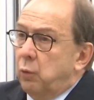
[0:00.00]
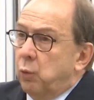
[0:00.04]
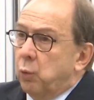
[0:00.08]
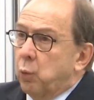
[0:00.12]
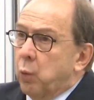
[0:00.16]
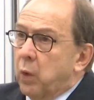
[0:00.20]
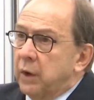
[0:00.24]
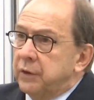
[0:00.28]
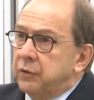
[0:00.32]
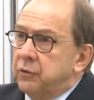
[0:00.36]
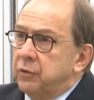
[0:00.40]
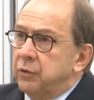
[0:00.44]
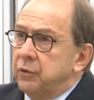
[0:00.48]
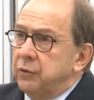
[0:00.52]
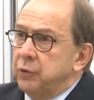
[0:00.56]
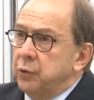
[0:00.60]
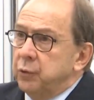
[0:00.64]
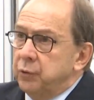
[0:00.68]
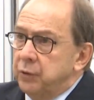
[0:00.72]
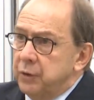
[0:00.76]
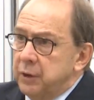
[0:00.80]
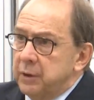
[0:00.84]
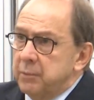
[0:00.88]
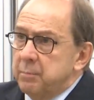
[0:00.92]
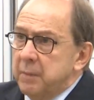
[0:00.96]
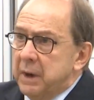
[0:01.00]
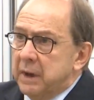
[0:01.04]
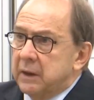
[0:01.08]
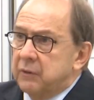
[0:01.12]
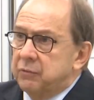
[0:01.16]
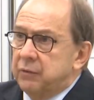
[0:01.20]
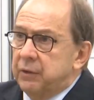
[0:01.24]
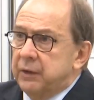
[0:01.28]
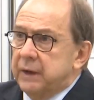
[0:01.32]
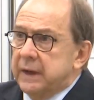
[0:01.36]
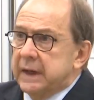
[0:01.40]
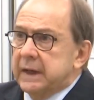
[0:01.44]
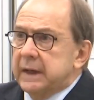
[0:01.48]
What you did make
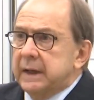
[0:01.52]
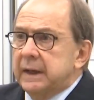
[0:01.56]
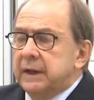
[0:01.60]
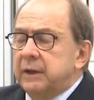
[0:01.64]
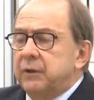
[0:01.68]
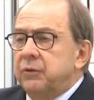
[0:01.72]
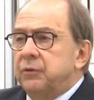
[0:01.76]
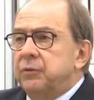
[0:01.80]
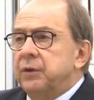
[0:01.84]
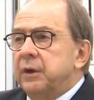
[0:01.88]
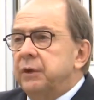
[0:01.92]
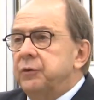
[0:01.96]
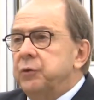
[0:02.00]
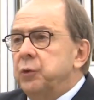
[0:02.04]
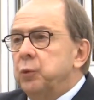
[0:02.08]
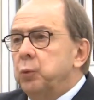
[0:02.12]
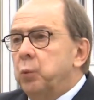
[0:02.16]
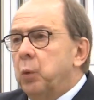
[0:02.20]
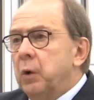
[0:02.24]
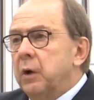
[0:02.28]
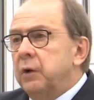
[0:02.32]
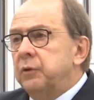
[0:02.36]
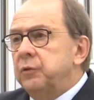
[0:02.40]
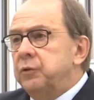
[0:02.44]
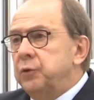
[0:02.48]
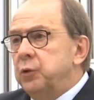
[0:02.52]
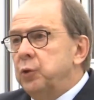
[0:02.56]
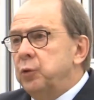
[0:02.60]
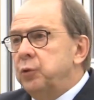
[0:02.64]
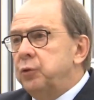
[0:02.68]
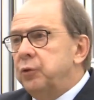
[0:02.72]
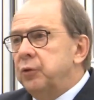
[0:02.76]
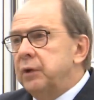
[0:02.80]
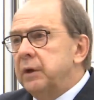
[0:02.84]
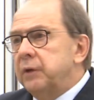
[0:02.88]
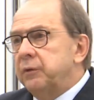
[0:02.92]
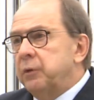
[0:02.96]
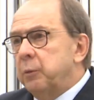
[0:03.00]
very clear is that you weren't
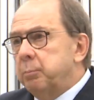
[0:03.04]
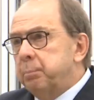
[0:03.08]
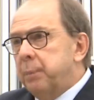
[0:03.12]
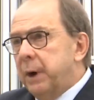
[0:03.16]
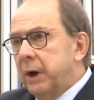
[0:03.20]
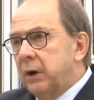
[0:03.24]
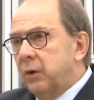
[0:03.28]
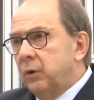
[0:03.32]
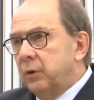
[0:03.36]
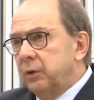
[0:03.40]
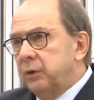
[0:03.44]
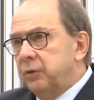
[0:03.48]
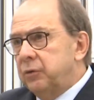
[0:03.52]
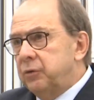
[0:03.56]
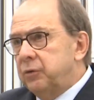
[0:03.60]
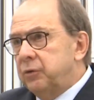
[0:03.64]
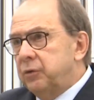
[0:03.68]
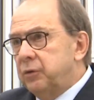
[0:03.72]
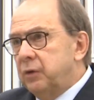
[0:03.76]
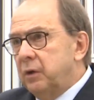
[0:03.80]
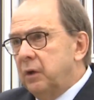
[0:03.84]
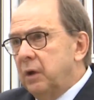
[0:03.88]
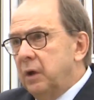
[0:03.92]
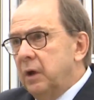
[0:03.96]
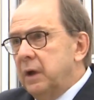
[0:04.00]
using the powers